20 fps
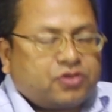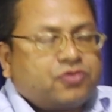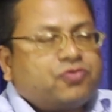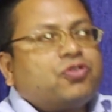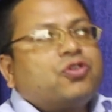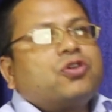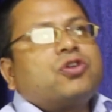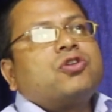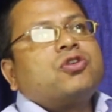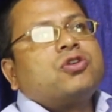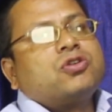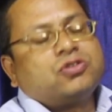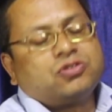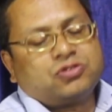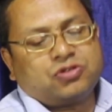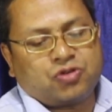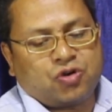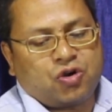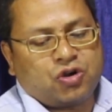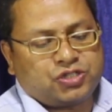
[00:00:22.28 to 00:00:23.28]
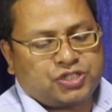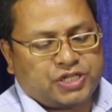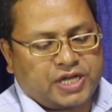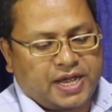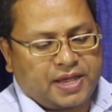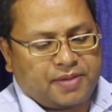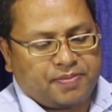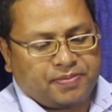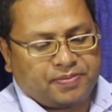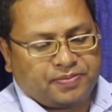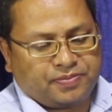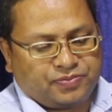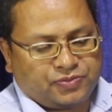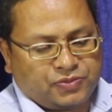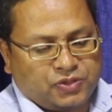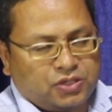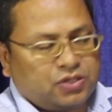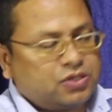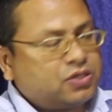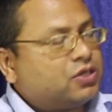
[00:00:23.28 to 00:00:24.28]
for long time
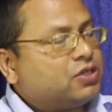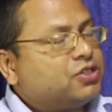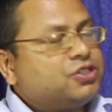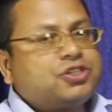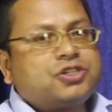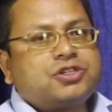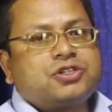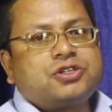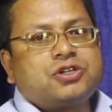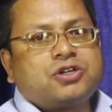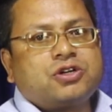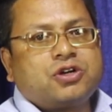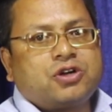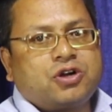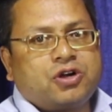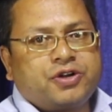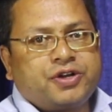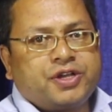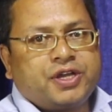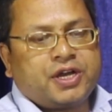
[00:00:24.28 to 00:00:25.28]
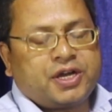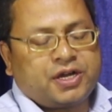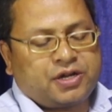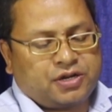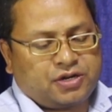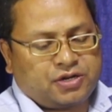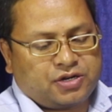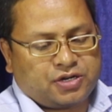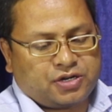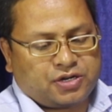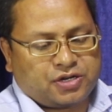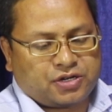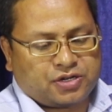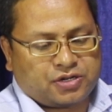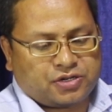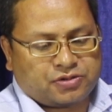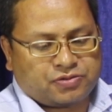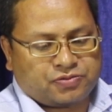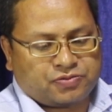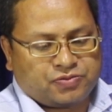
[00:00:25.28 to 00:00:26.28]
under area
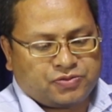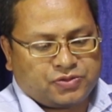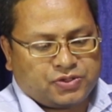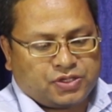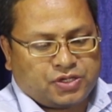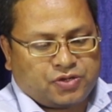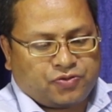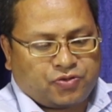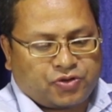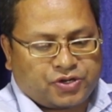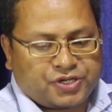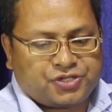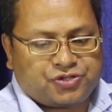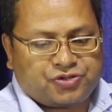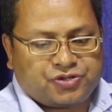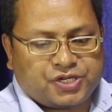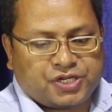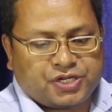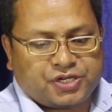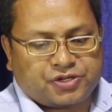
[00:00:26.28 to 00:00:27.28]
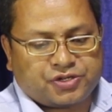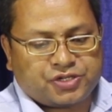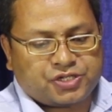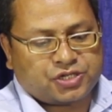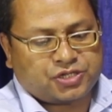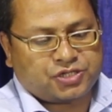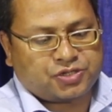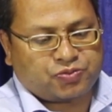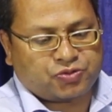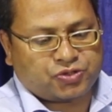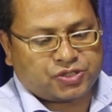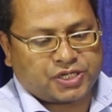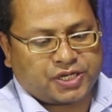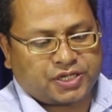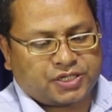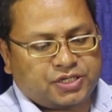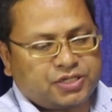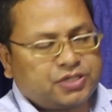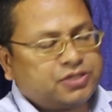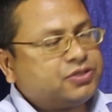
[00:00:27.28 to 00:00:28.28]
forestry research
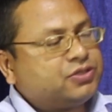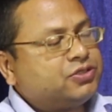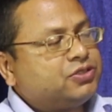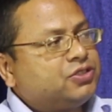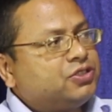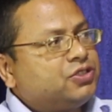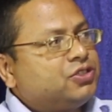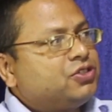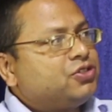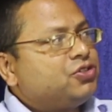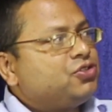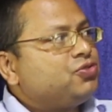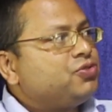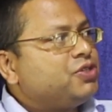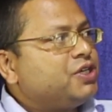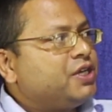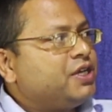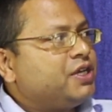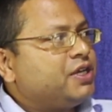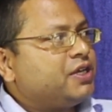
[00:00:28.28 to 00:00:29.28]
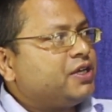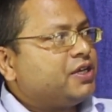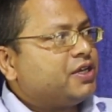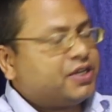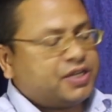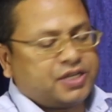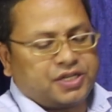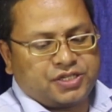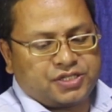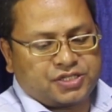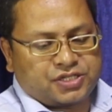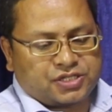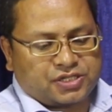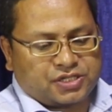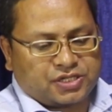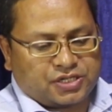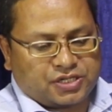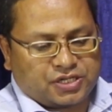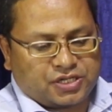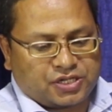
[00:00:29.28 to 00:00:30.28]
project. Today he is
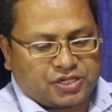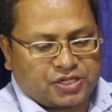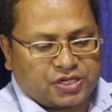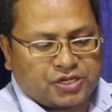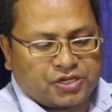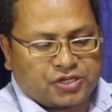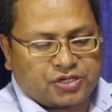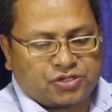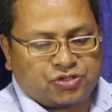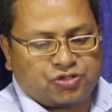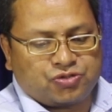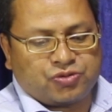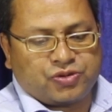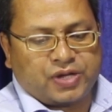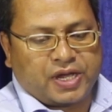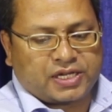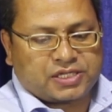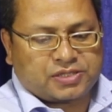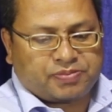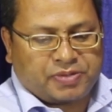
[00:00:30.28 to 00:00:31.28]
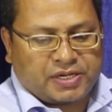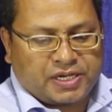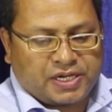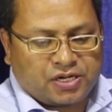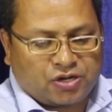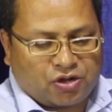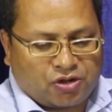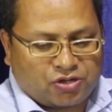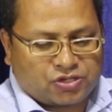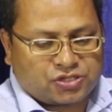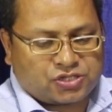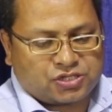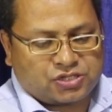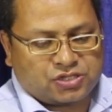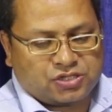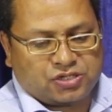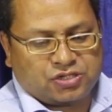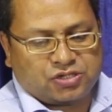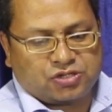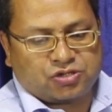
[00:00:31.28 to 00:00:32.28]
here to explain us
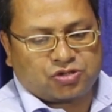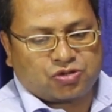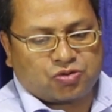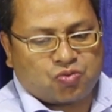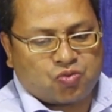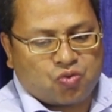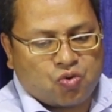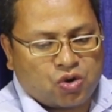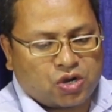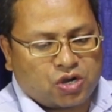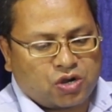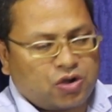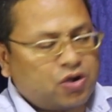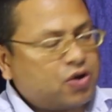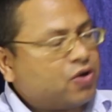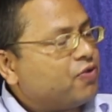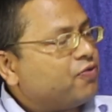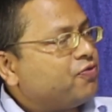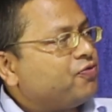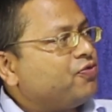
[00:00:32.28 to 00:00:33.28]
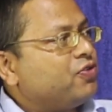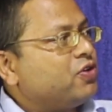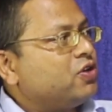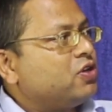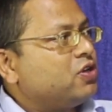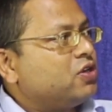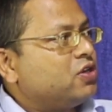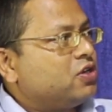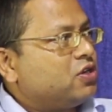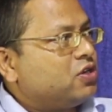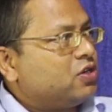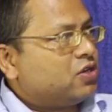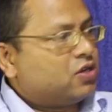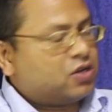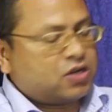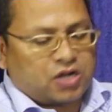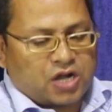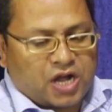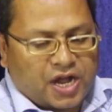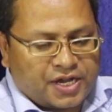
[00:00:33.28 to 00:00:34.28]
the work of
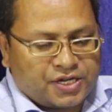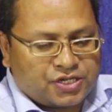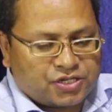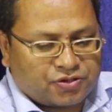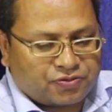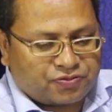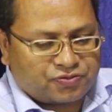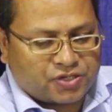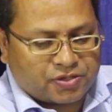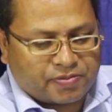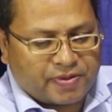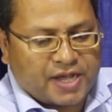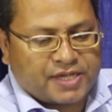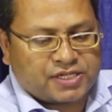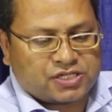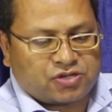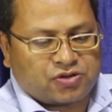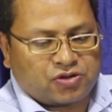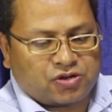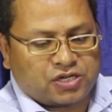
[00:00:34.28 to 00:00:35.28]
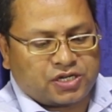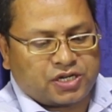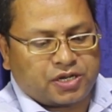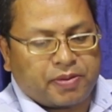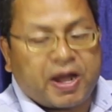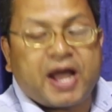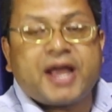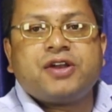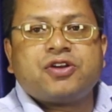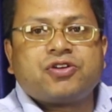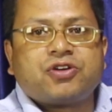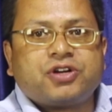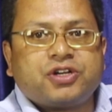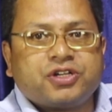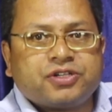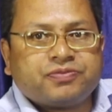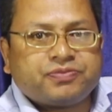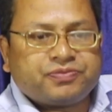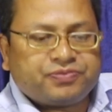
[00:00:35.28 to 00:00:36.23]
a kind of device called divine rod